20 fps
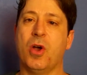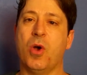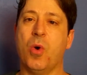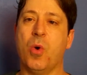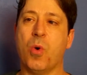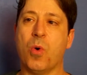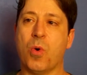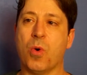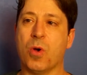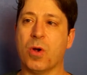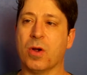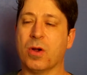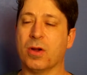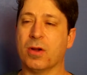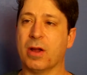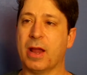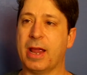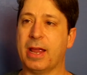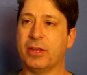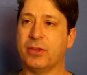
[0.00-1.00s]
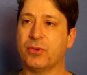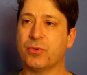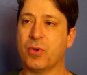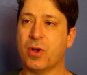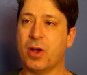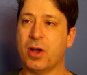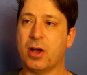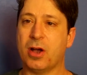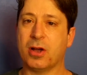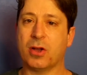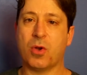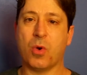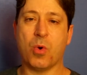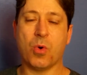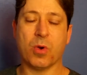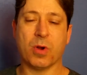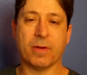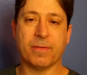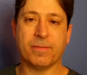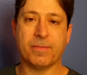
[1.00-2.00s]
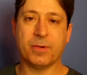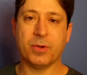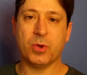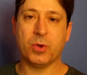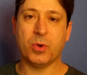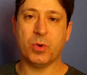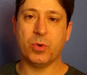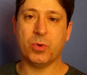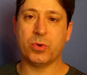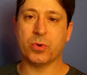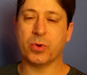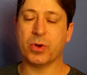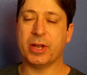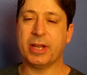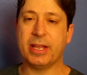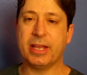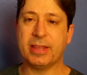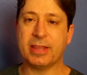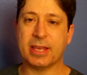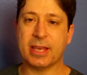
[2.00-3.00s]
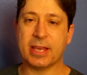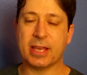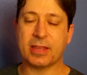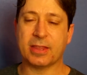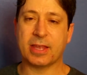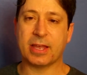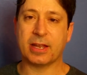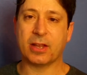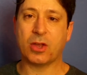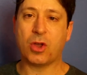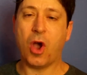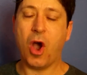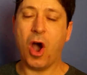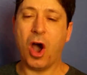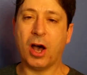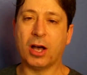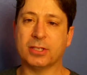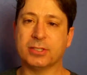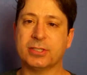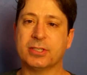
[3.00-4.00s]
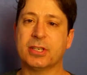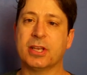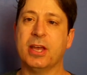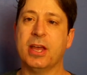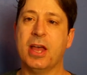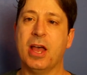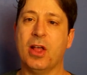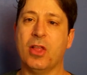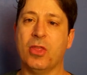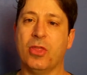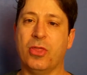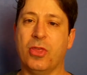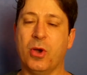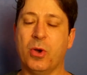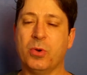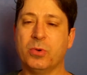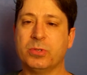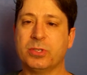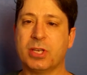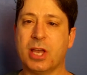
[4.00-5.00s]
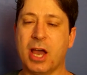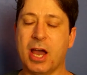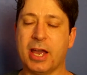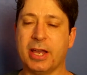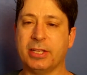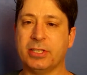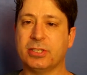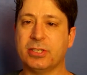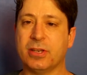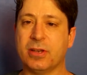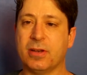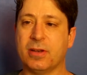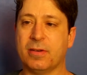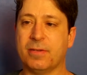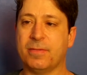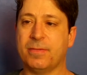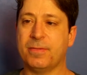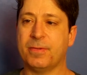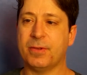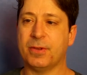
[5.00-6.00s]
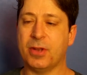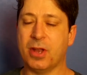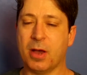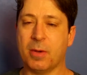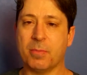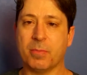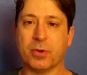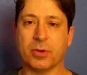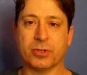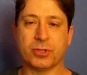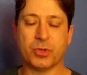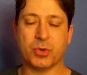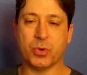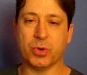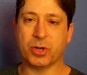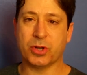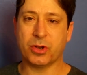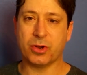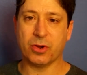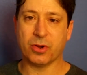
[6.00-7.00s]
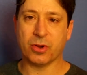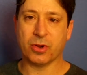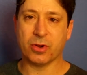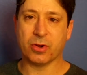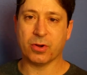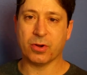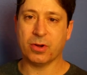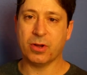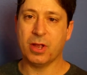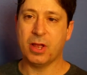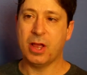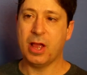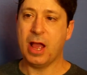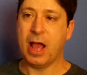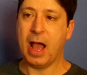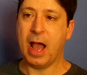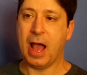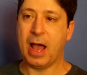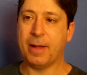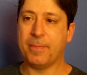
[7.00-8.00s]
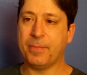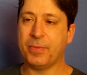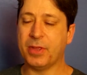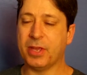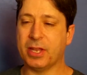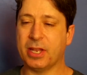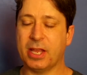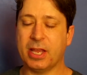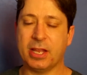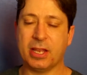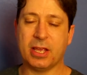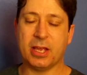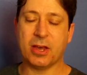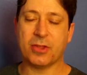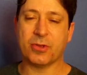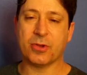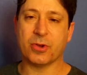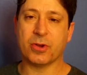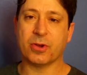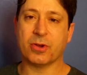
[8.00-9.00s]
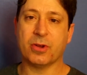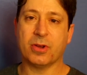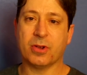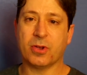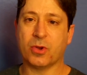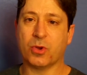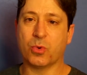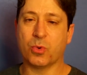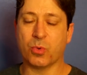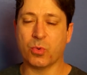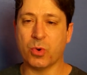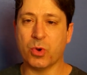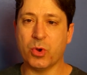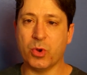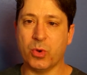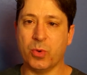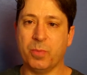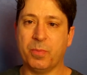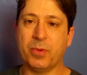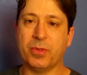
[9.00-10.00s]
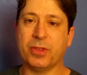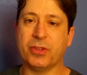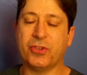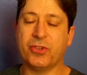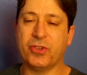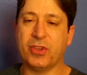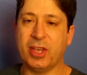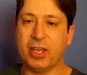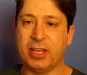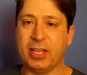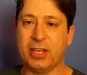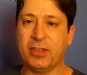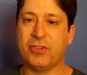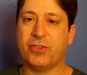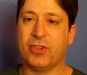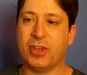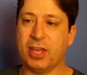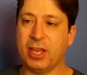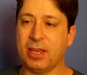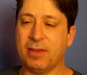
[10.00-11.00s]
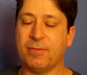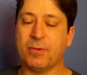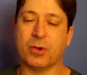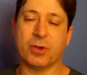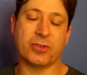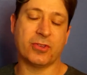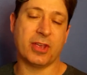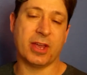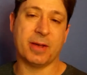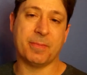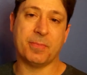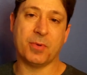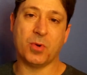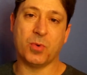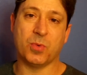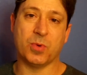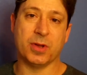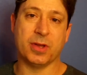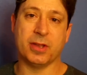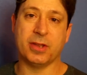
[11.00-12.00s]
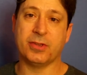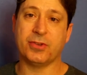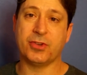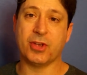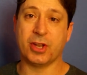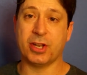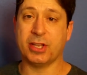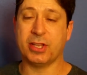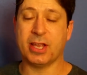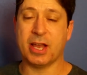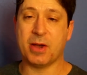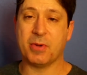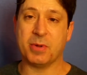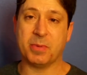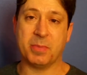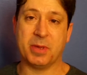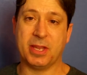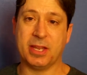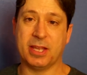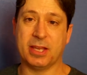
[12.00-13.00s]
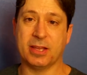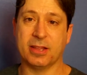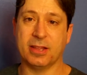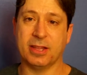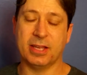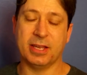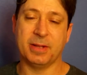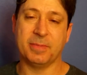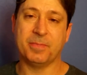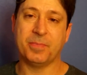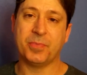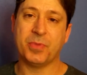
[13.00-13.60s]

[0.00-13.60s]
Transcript: or a drug or a food or anything that caused those kinds of numbers to occur in any other group, the CDC, for example, would shut it down immediately.